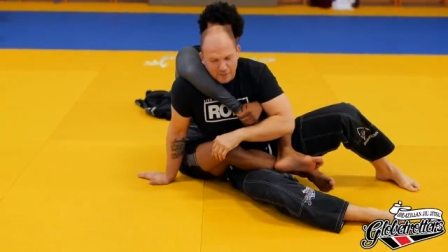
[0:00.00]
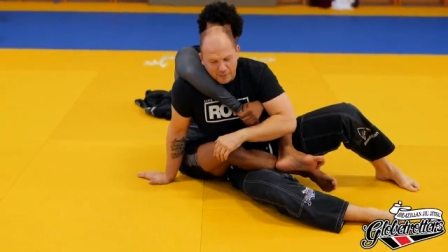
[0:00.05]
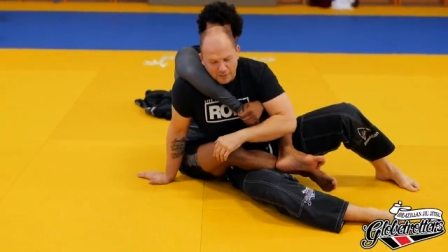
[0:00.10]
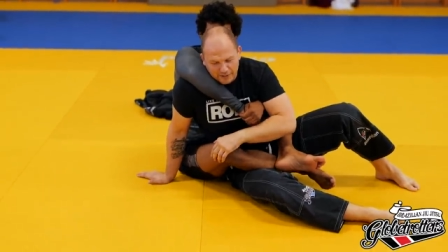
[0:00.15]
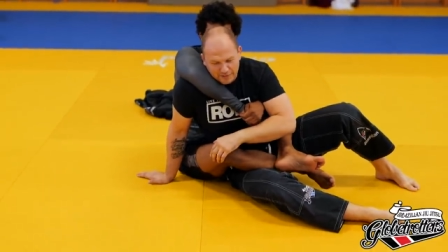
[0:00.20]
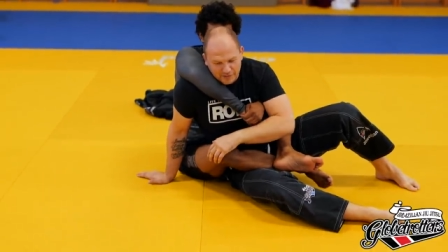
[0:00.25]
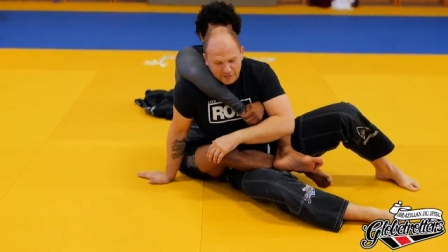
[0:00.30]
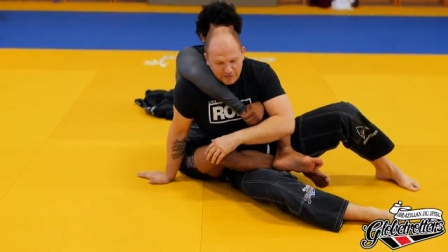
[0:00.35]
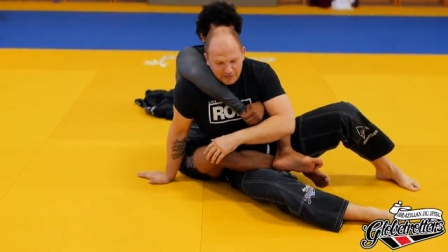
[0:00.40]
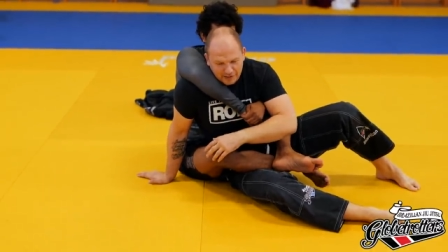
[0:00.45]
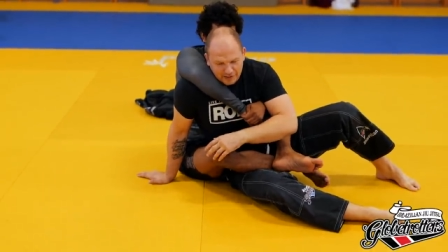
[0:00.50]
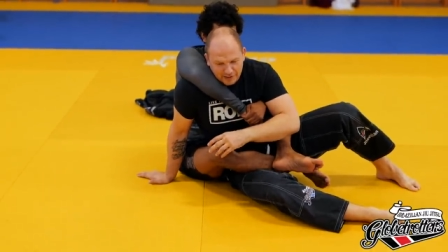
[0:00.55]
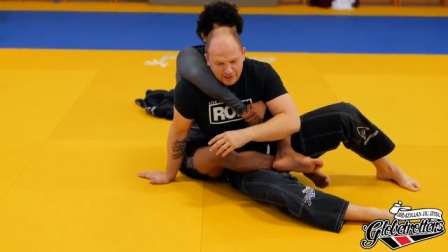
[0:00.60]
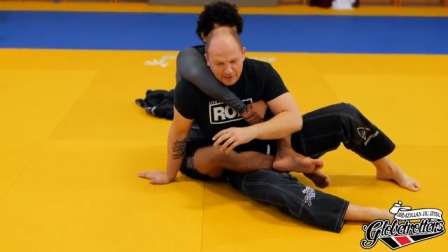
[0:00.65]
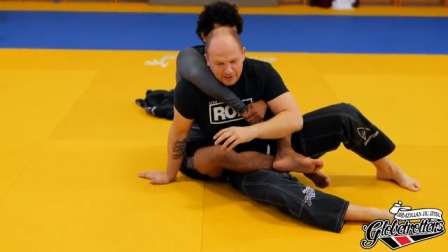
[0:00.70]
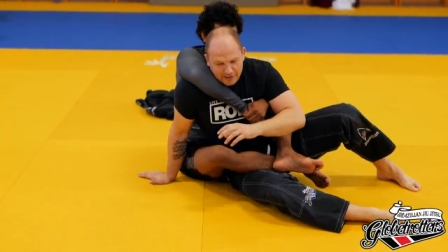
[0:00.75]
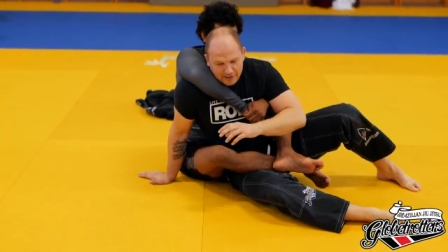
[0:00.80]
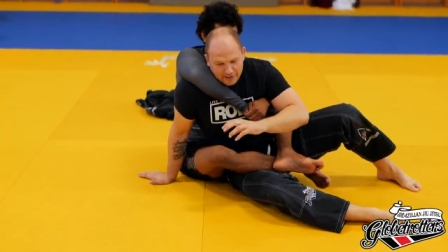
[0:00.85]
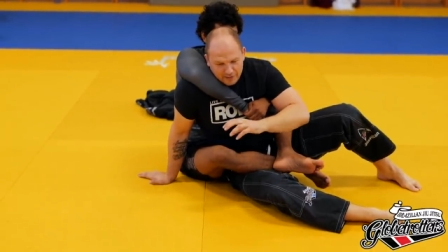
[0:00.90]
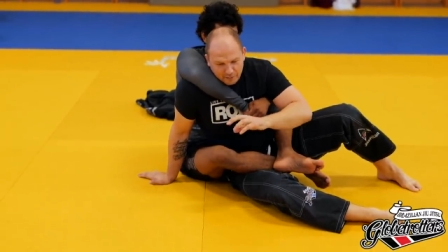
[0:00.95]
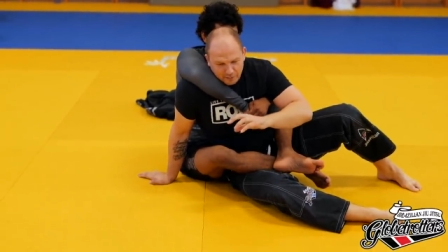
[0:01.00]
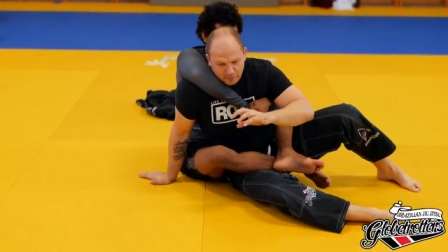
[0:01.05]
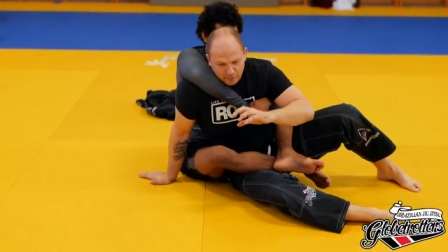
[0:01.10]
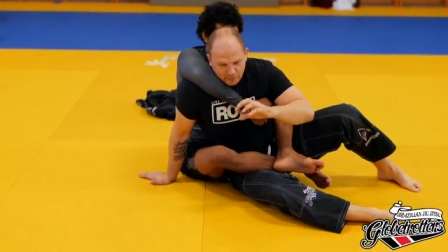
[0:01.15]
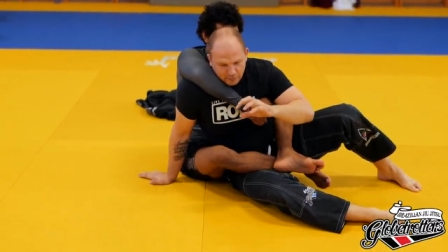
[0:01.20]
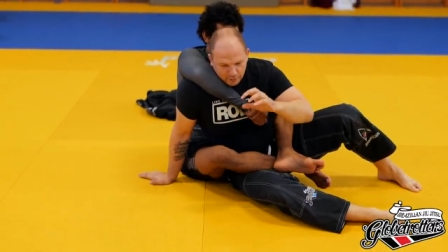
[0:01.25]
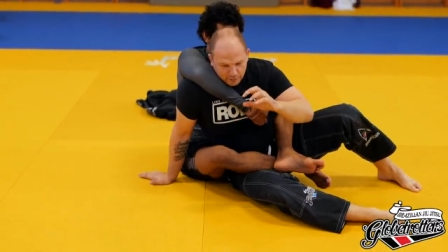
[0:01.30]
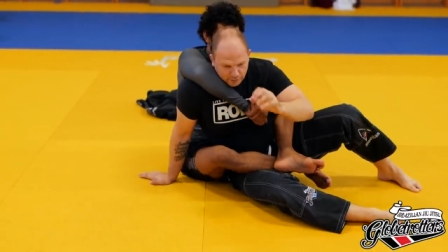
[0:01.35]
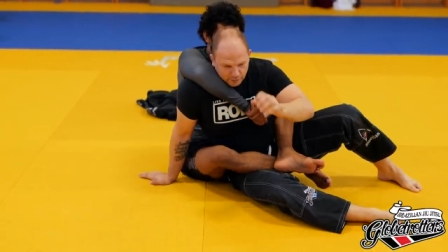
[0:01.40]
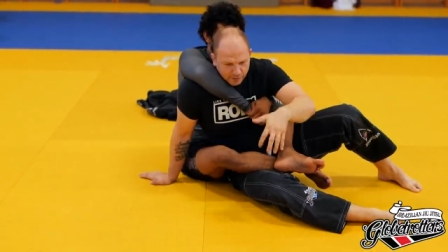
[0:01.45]
But uh,
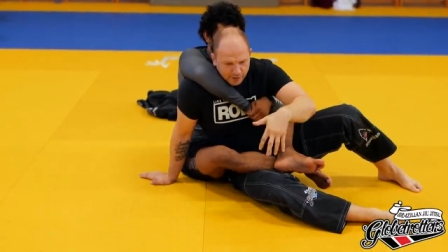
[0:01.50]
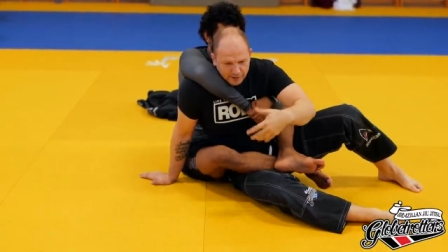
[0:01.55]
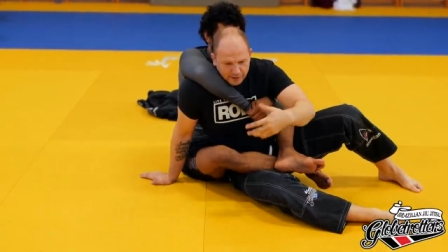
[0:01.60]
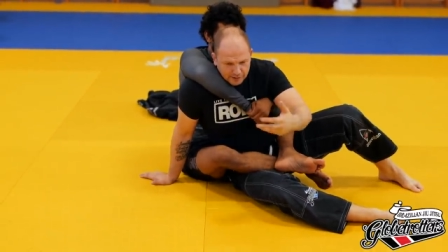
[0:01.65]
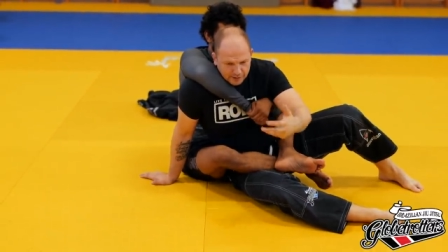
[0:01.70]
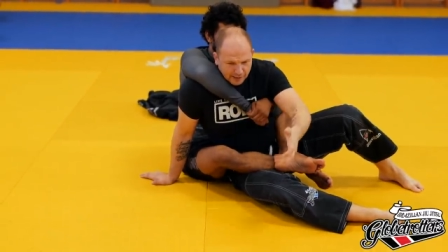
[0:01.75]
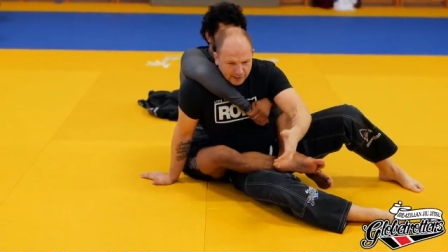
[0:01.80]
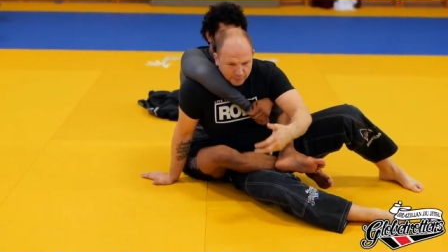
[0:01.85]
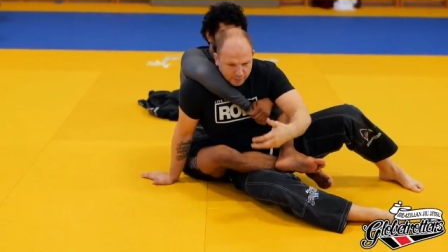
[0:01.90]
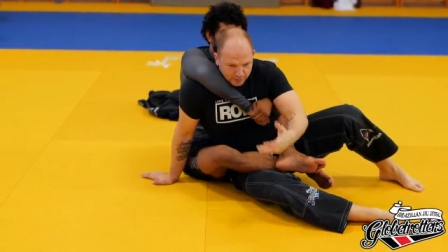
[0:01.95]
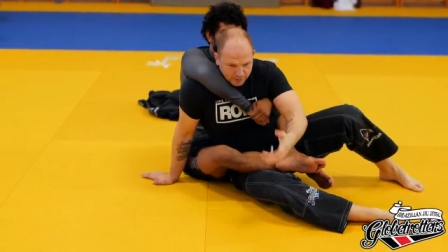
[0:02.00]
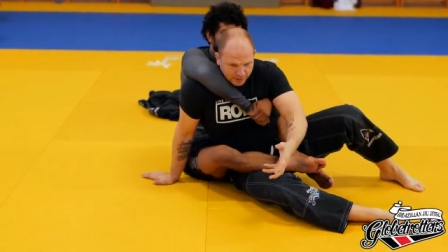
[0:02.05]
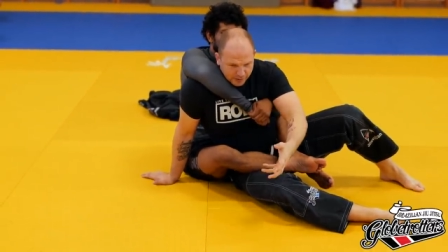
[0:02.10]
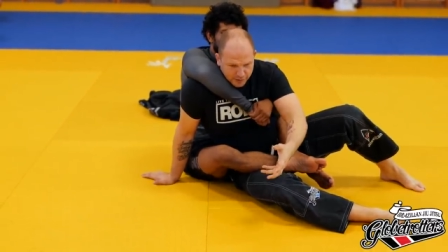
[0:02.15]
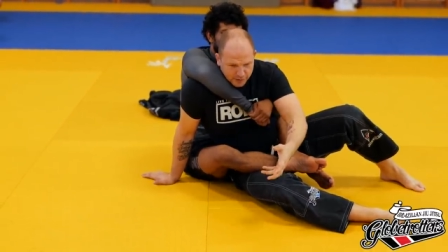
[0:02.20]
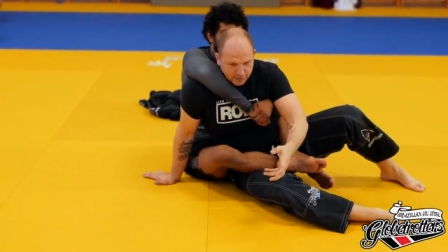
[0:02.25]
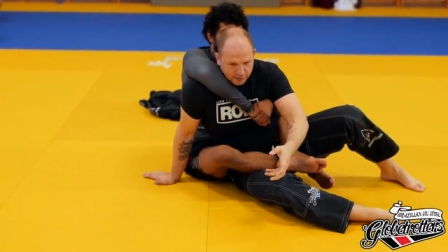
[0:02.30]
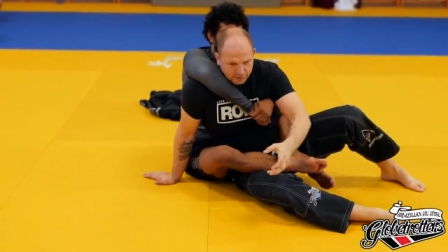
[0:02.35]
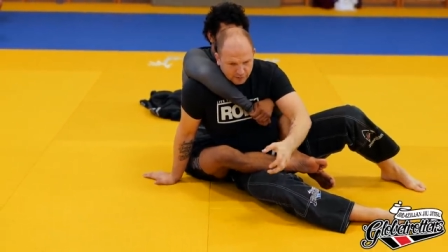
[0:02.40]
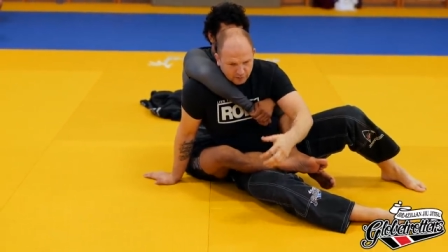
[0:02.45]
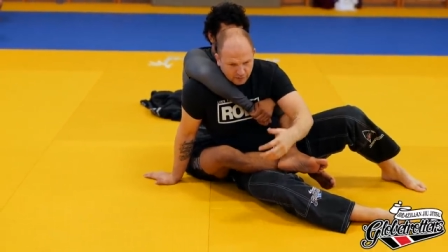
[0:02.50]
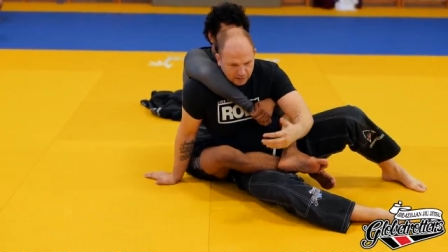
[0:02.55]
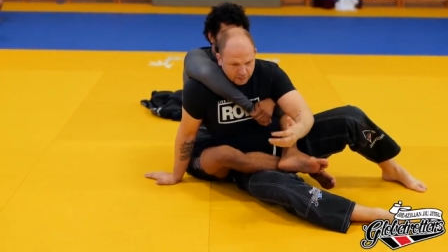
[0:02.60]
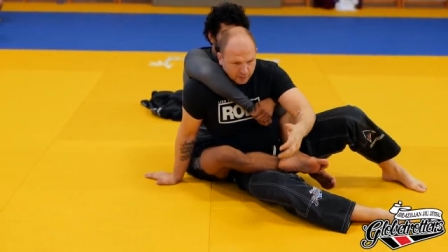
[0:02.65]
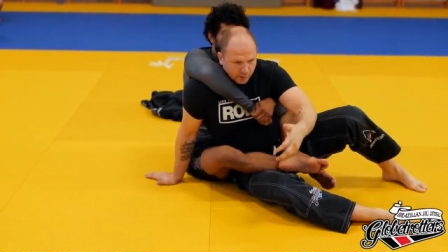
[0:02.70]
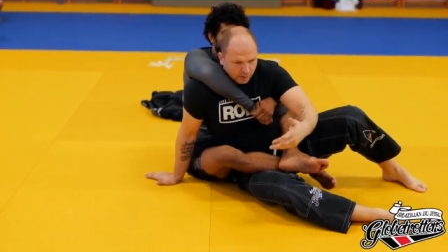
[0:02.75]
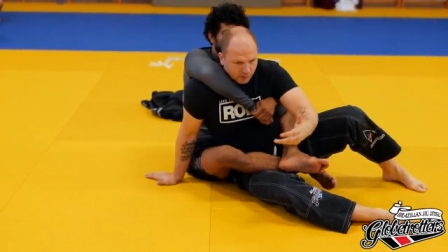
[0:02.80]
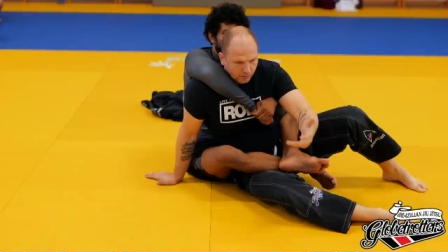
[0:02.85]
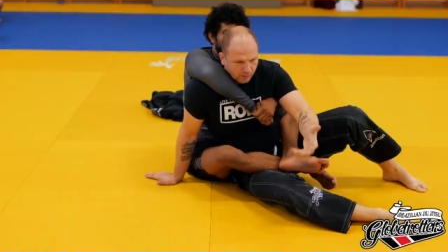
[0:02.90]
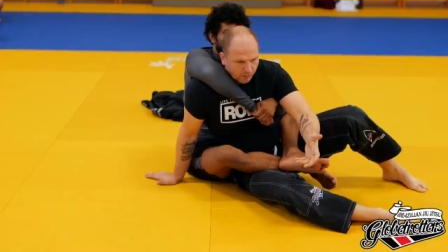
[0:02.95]
we're doing that position
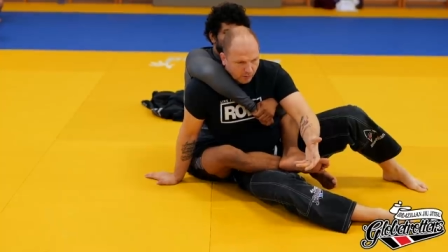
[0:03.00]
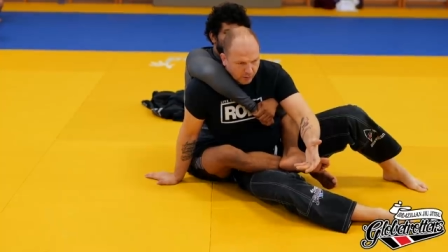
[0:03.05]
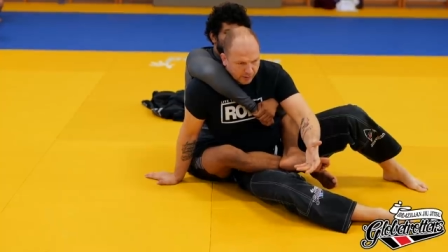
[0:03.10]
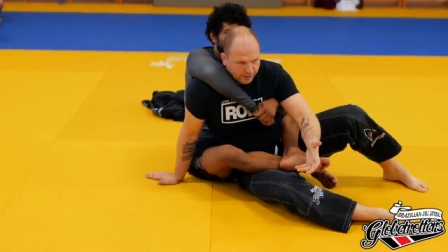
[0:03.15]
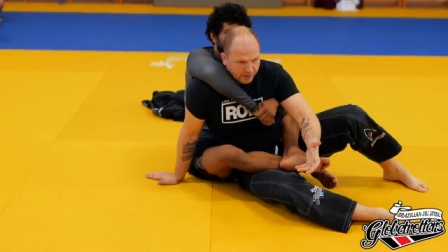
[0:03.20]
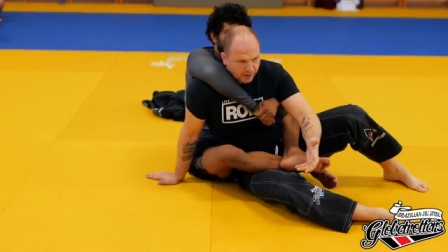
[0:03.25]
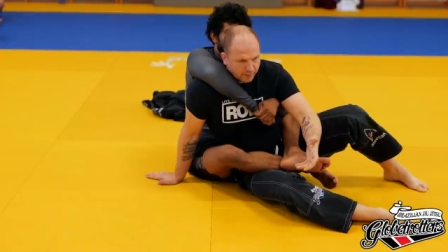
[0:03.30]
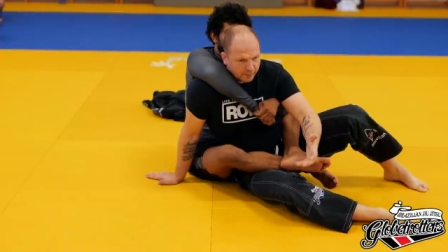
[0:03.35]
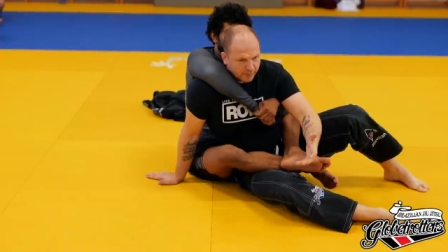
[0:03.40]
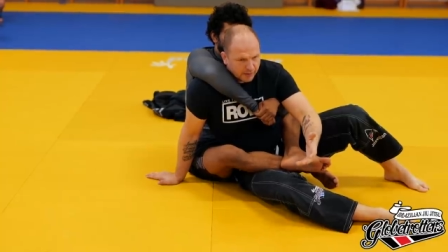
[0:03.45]
that we call Hawking